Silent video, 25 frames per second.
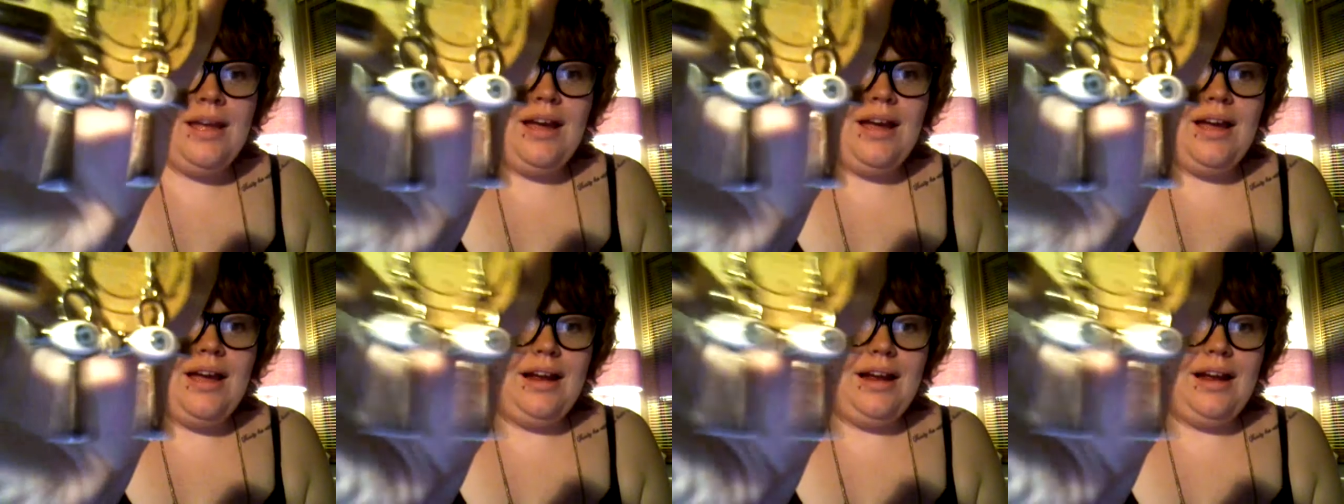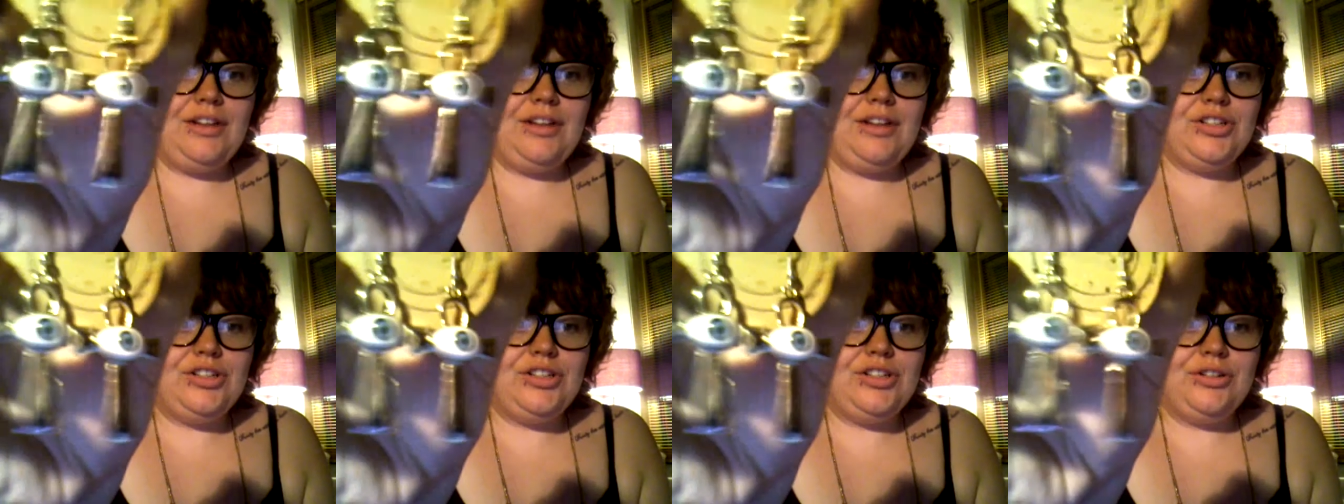And I
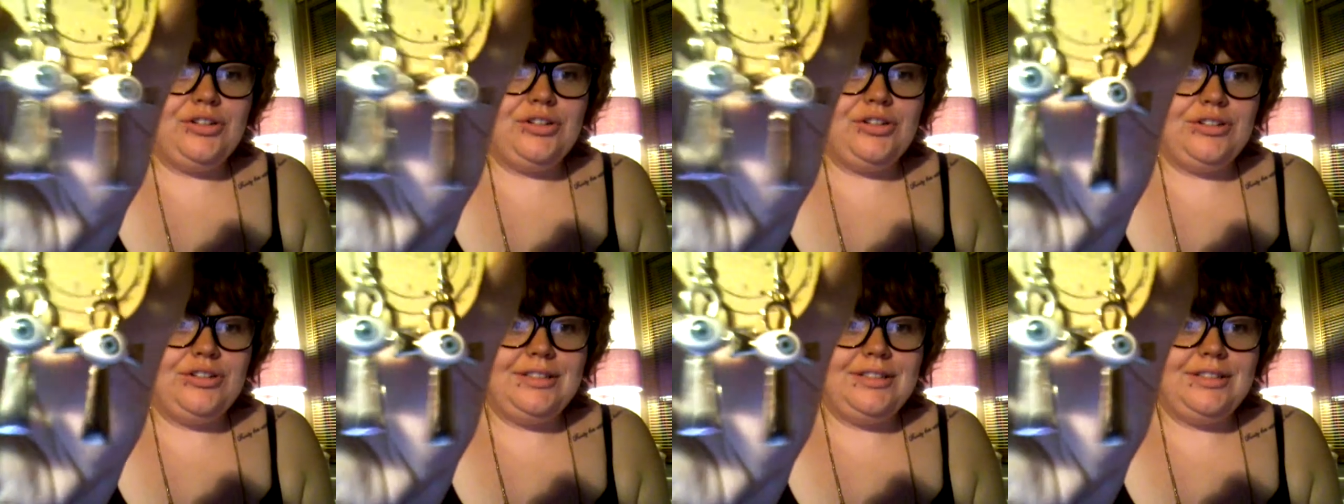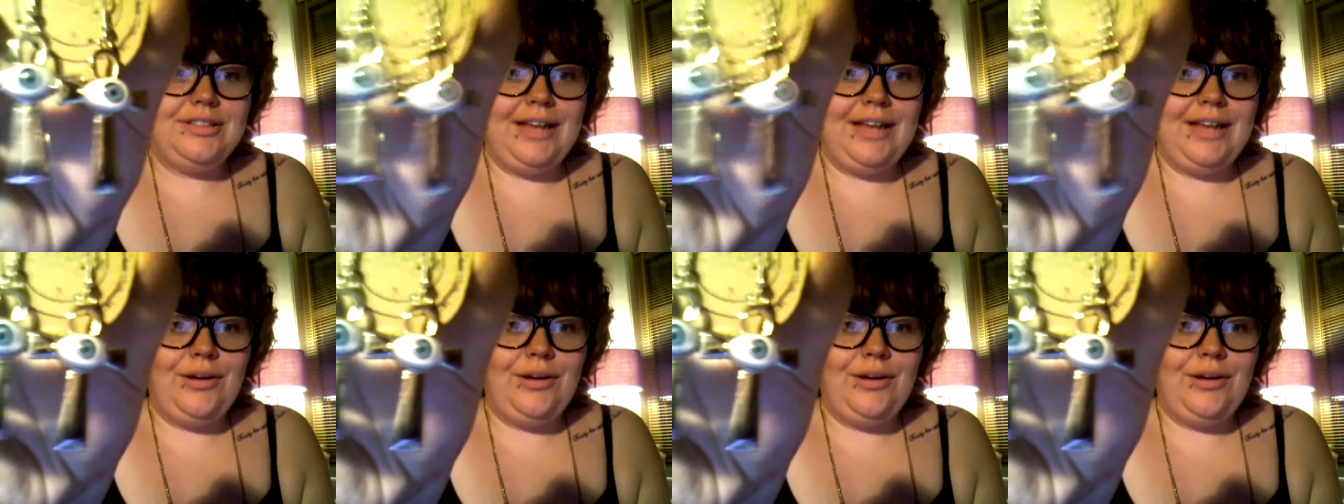just couldn't
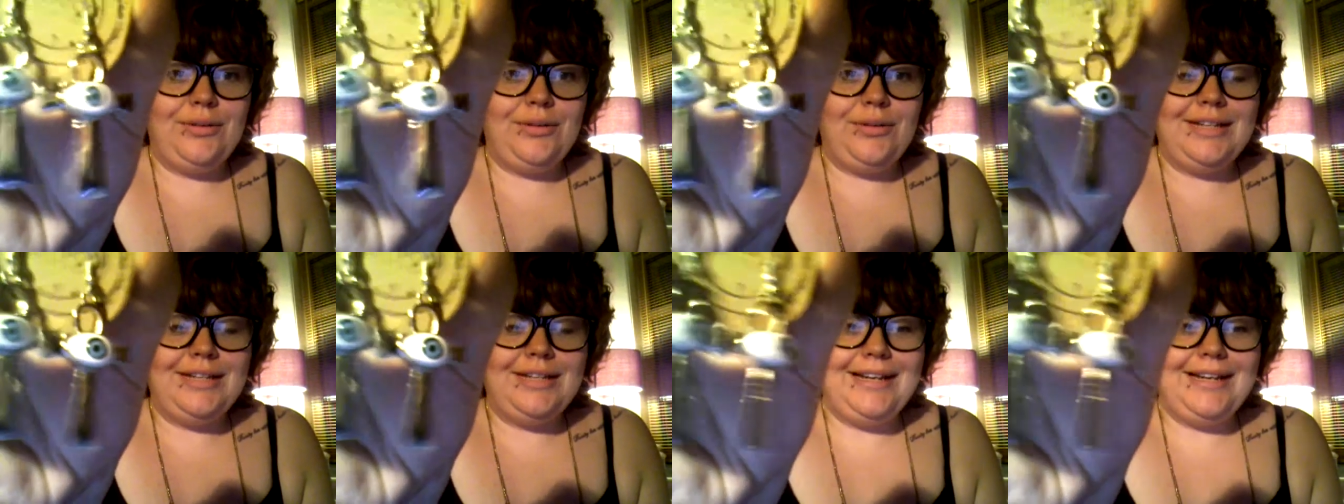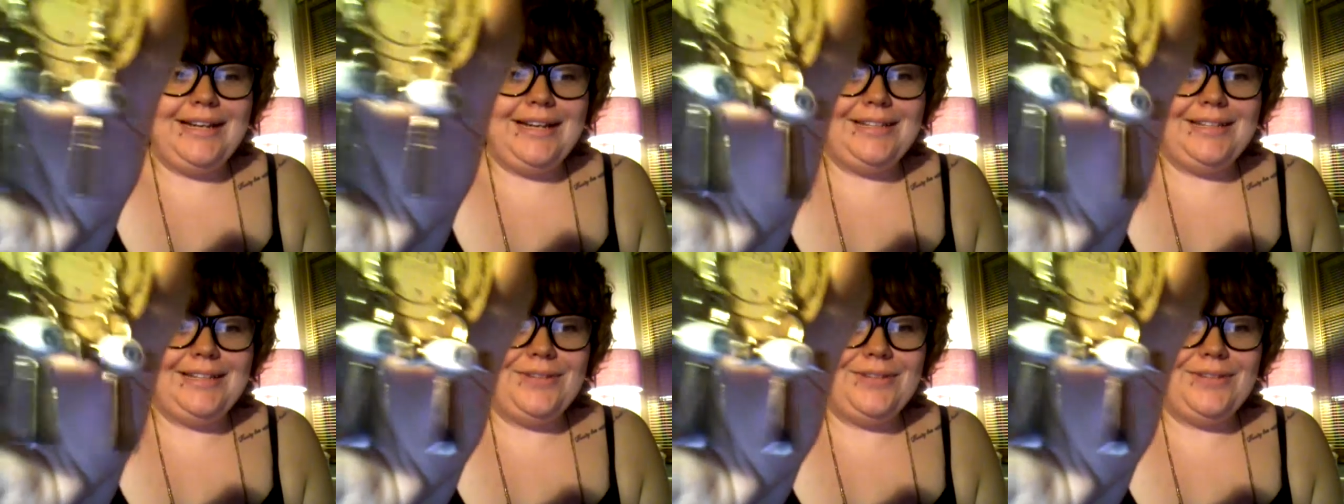say no to
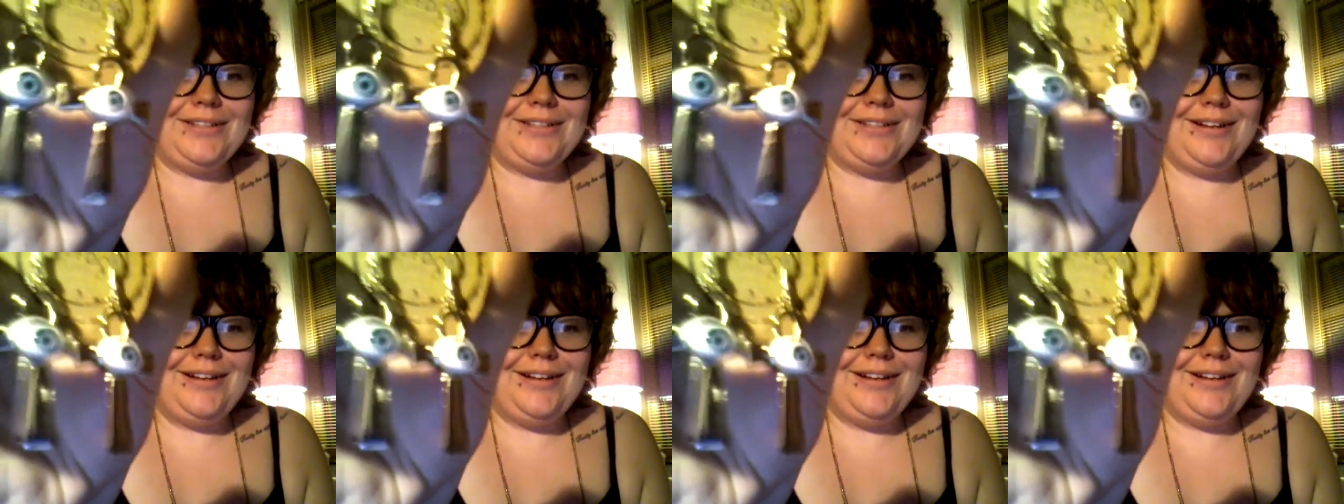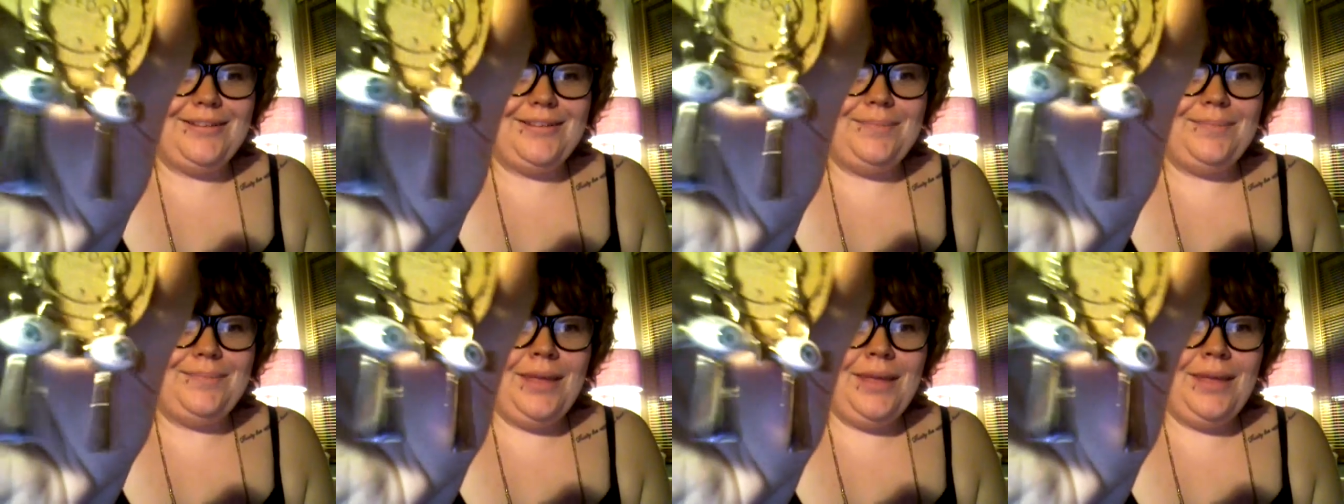these when I saw
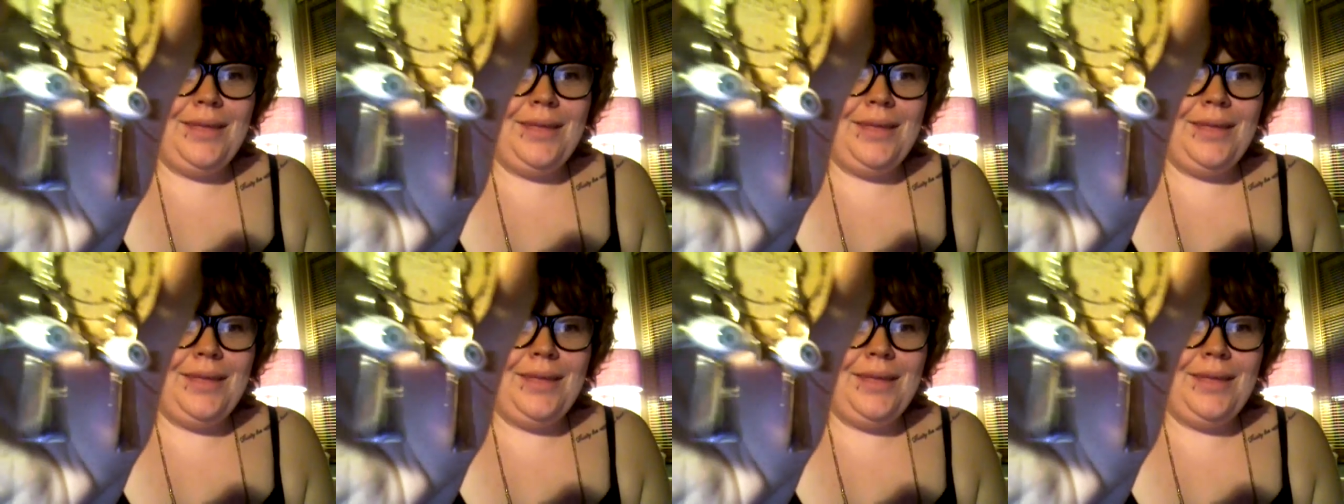them.